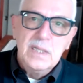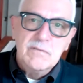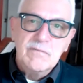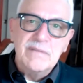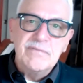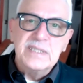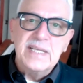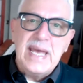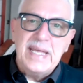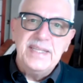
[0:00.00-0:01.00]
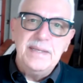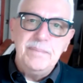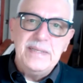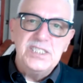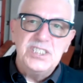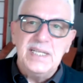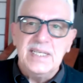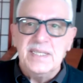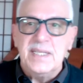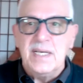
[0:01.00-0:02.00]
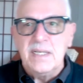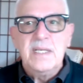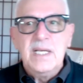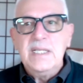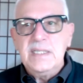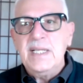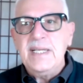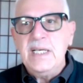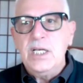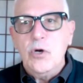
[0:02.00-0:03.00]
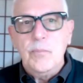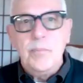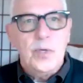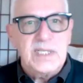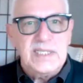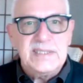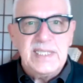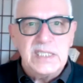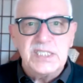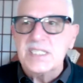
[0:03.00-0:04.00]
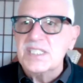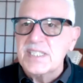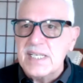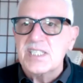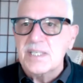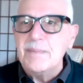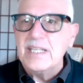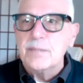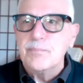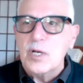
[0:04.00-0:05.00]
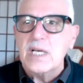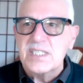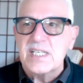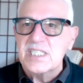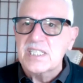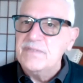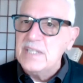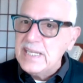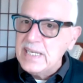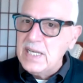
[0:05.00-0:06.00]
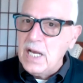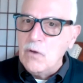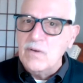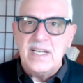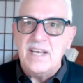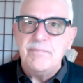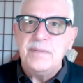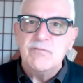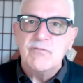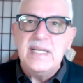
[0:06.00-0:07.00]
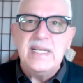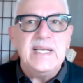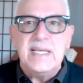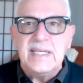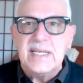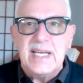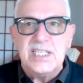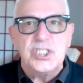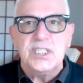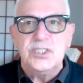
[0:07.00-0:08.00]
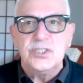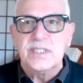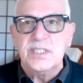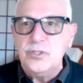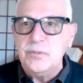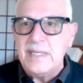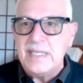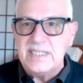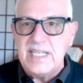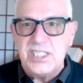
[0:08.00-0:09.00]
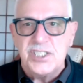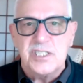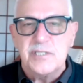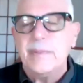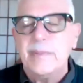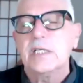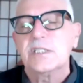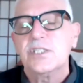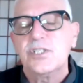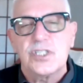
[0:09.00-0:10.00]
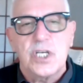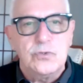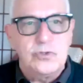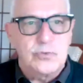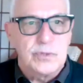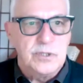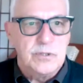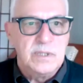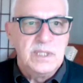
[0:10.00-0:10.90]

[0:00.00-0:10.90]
Reverend Kathy Beasley in the Letting Go booklet tells us this about the process of letting go, and I've been reading it occasionally during the noon meditations because it's so true.